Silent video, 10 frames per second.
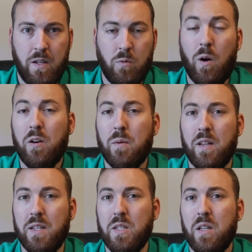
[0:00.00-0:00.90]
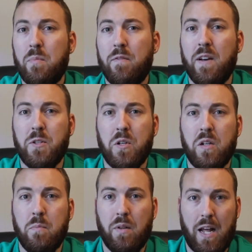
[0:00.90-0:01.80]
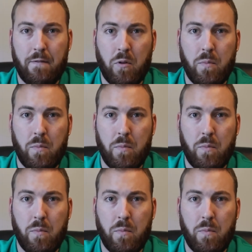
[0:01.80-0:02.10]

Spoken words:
Welcome to the SolidProfessor Platform